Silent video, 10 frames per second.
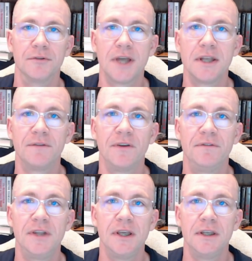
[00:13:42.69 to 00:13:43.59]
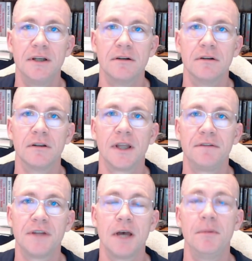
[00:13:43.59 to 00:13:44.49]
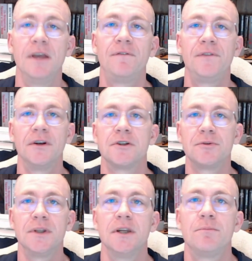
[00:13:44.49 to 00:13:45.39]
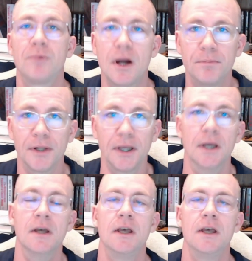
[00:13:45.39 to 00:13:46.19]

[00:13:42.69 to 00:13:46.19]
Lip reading: 10 to 15 year lifetime if they're treated properly.